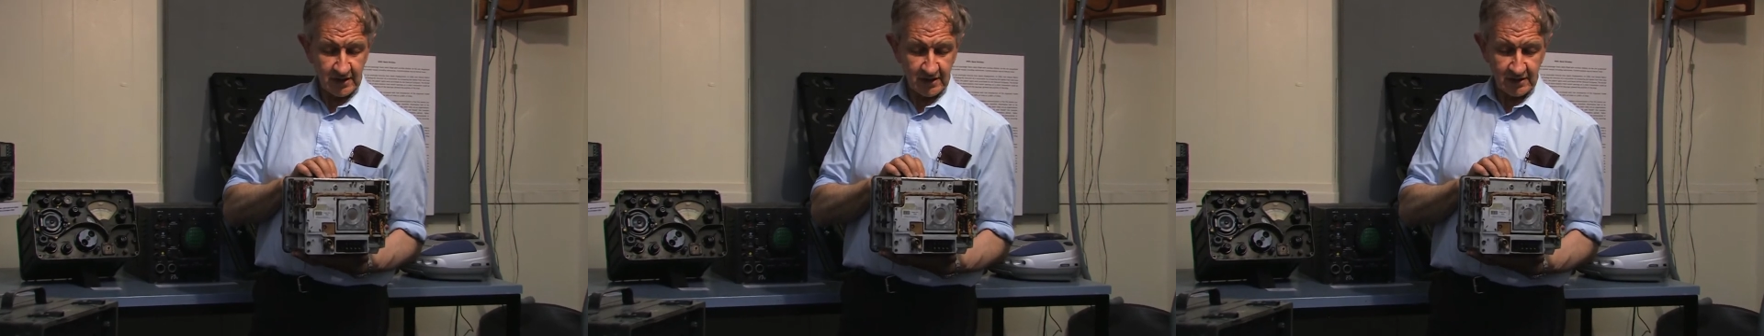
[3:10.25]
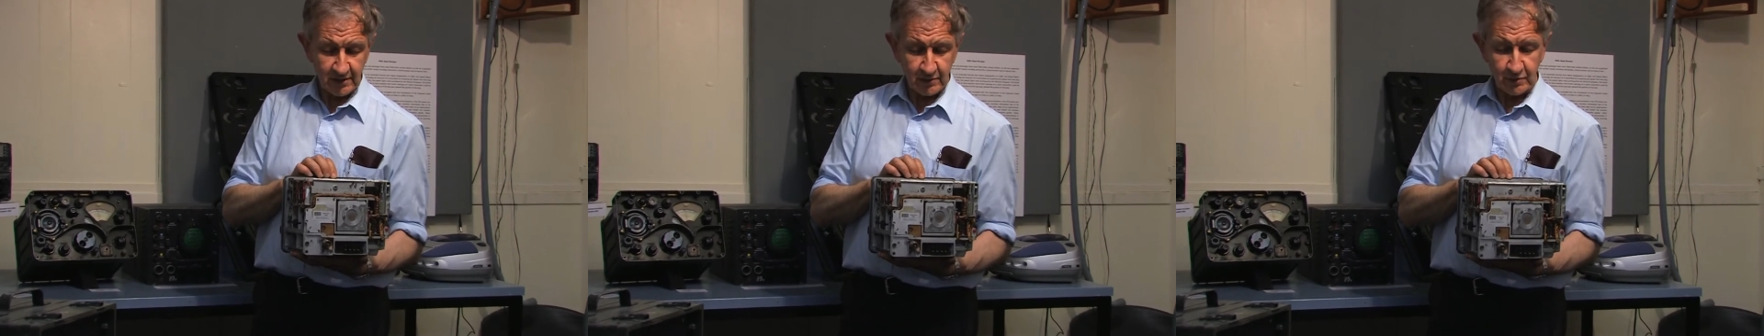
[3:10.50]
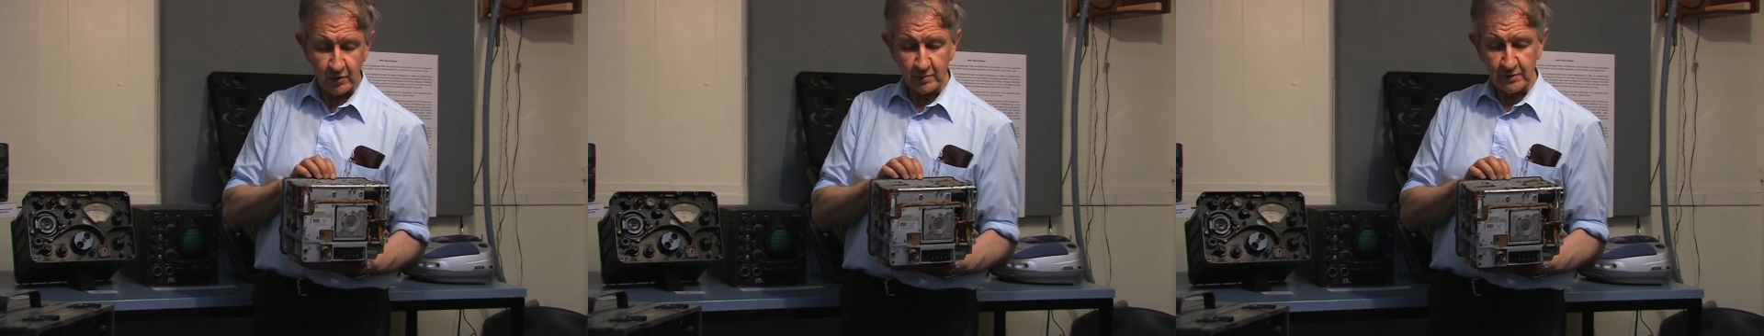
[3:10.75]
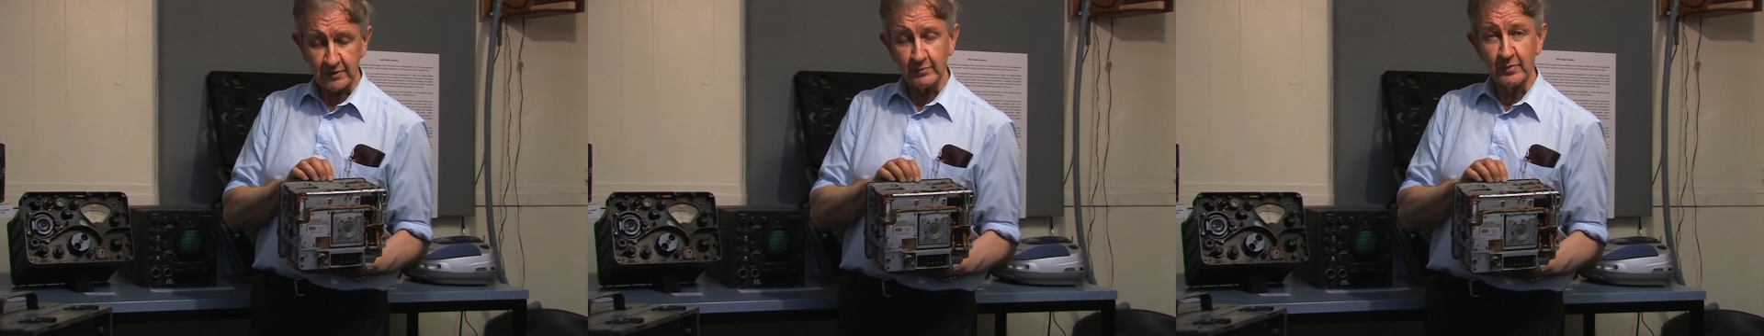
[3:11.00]
that it was
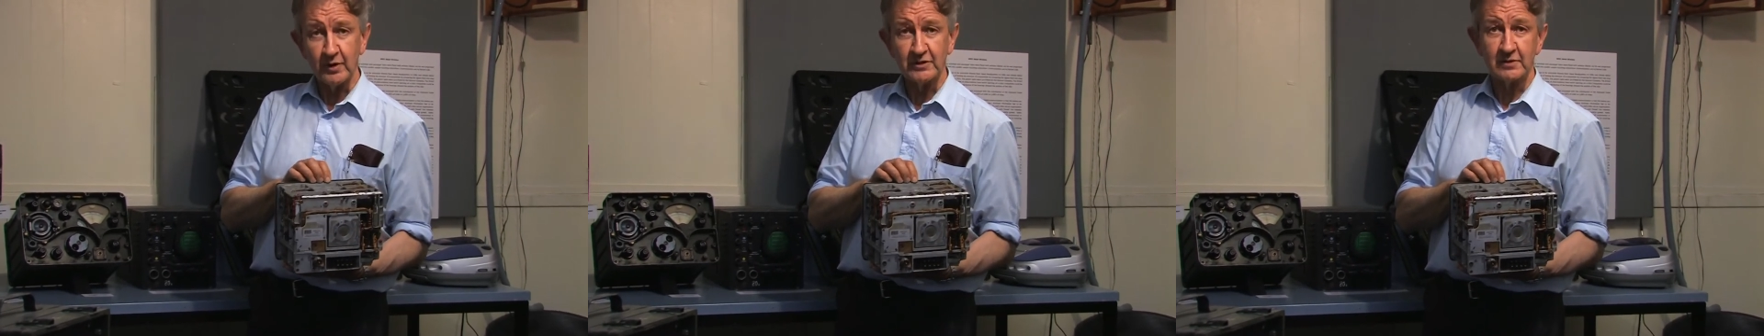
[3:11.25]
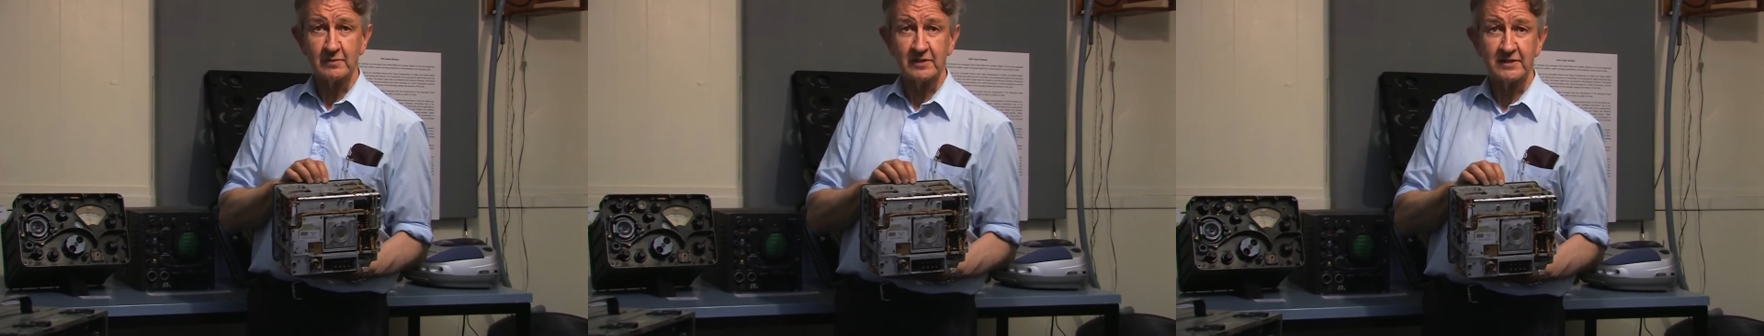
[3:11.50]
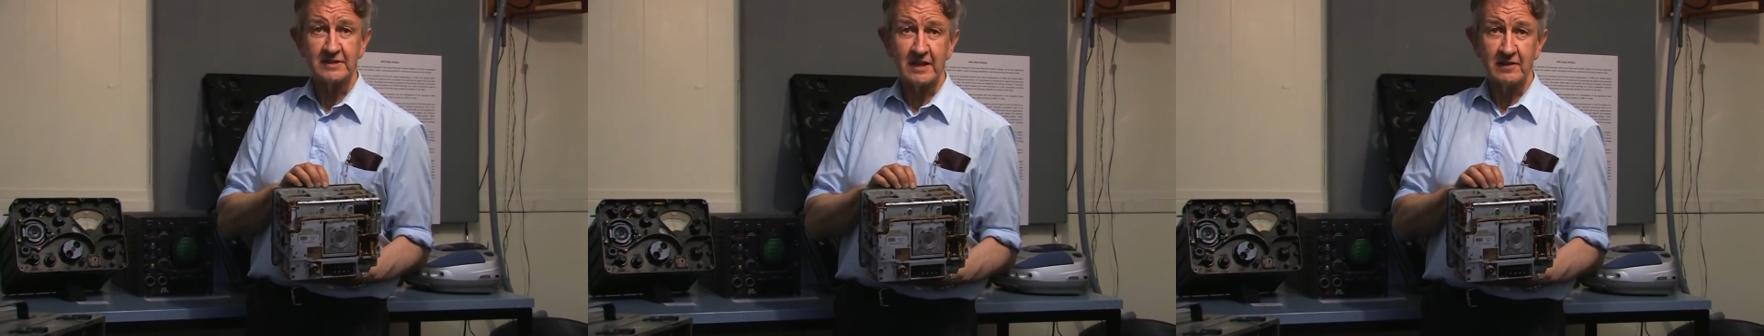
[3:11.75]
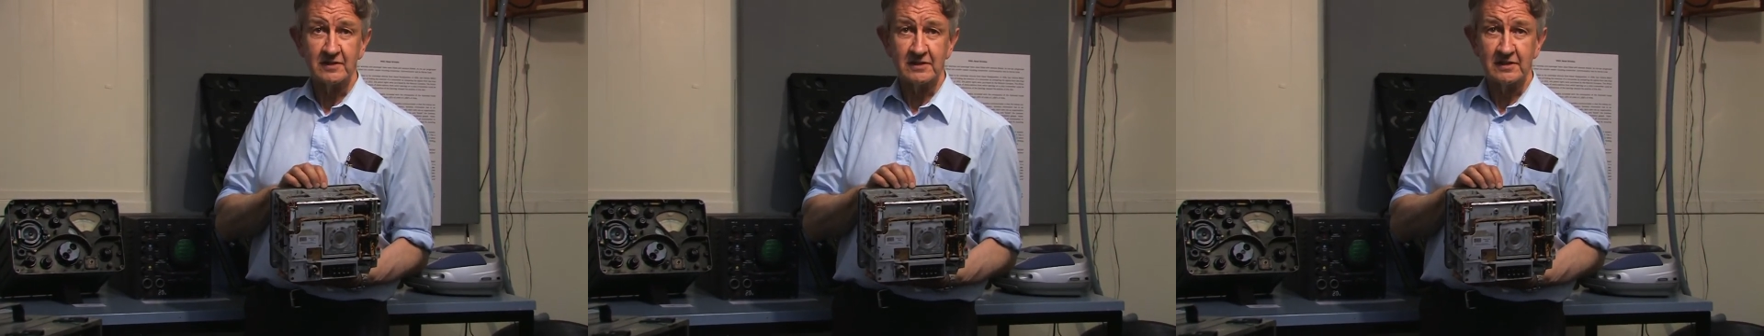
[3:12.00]
almost impossible to
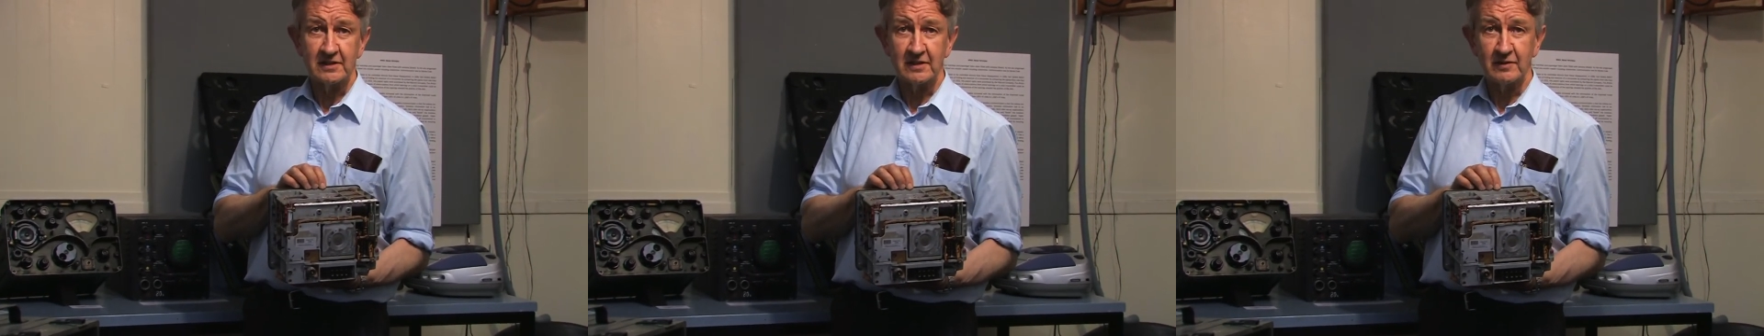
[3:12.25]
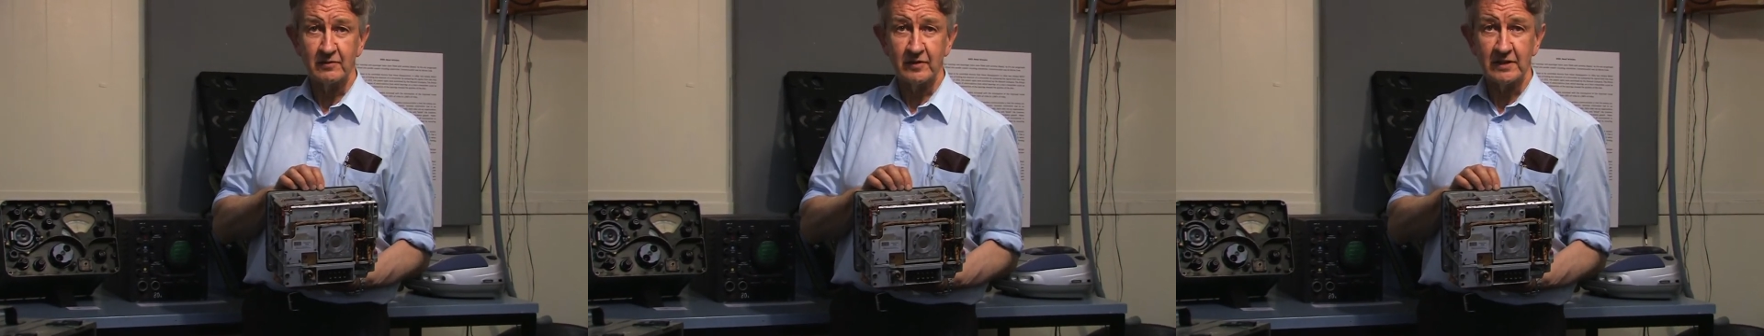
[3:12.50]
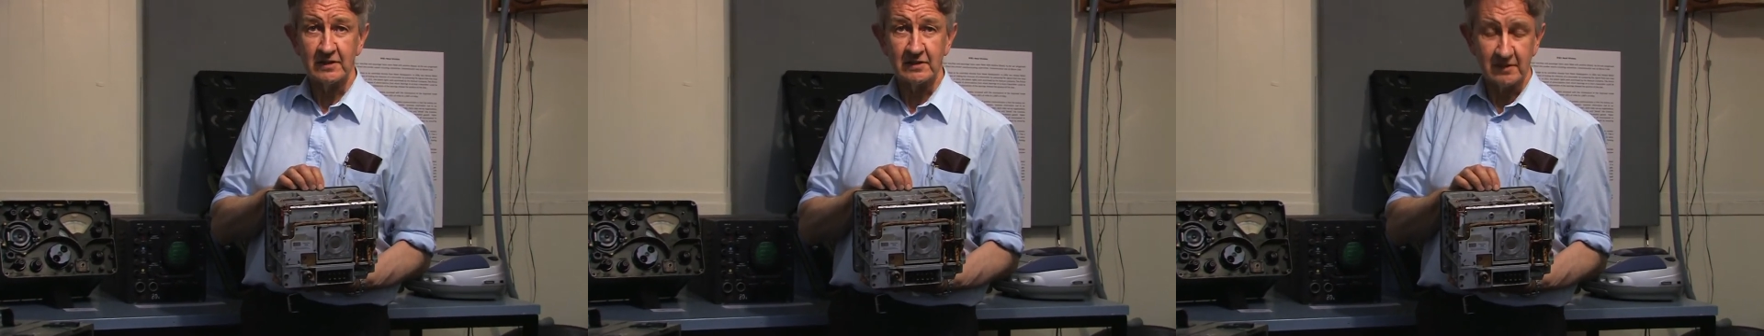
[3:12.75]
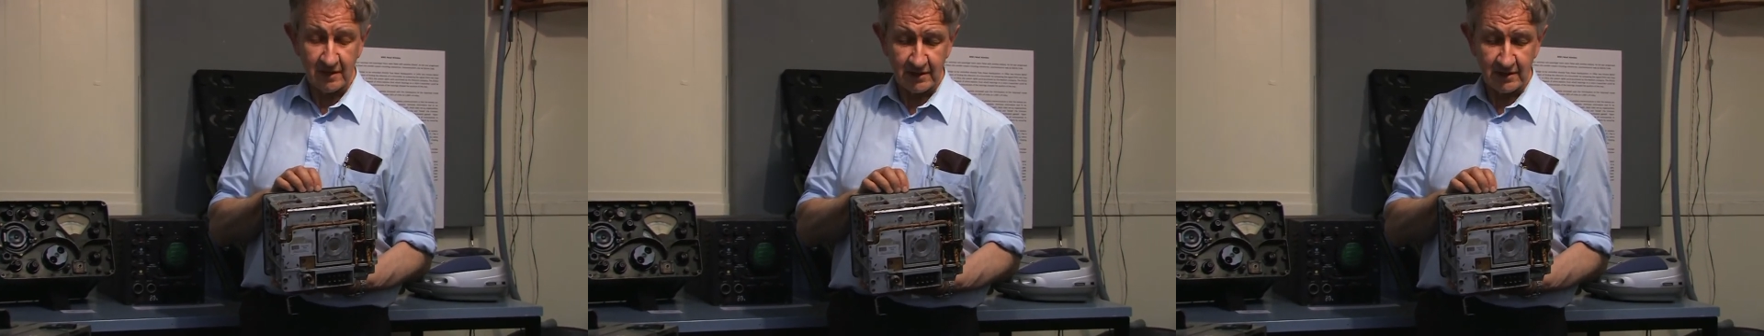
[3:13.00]
service it in the field,